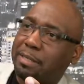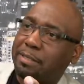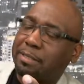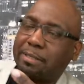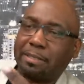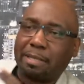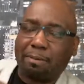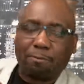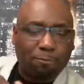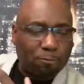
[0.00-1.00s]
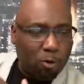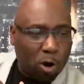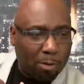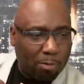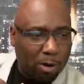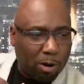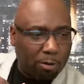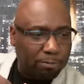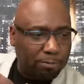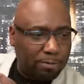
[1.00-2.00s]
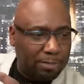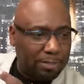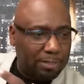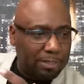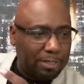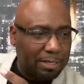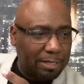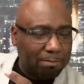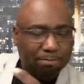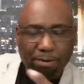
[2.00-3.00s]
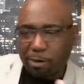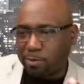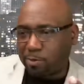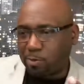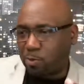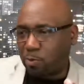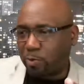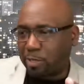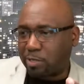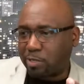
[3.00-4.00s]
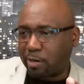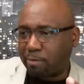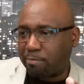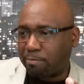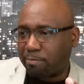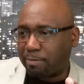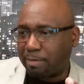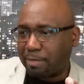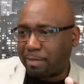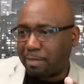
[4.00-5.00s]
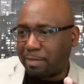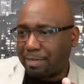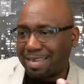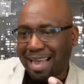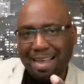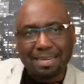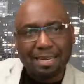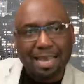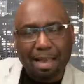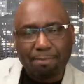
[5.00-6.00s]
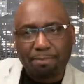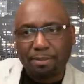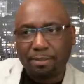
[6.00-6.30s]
some form of persons with some handicap,